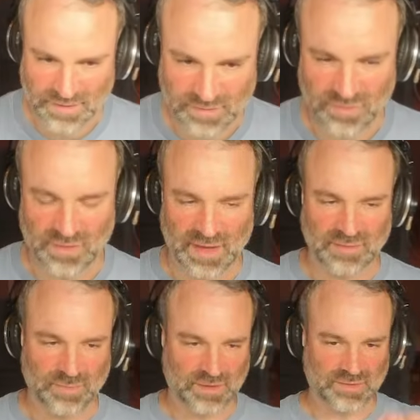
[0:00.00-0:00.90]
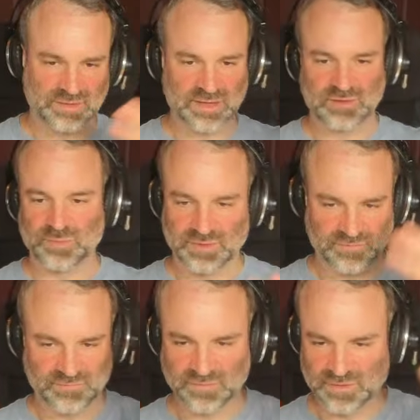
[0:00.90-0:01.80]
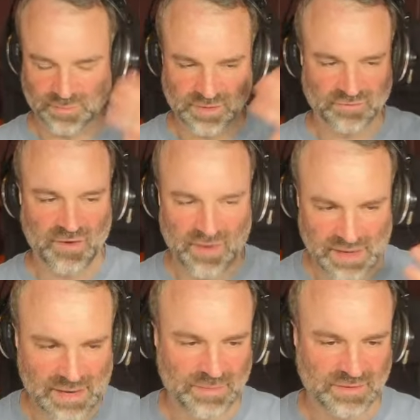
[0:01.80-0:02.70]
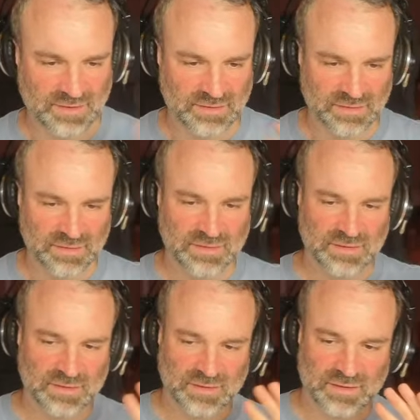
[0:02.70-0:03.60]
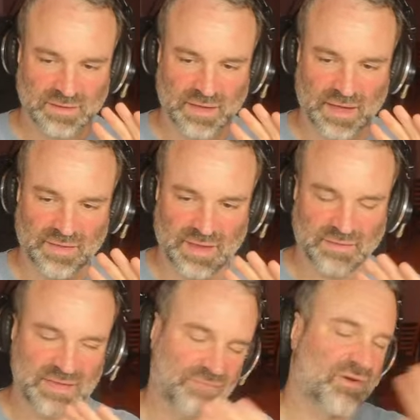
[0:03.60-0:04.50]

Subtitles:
do that in, because DAWs are very limited. Very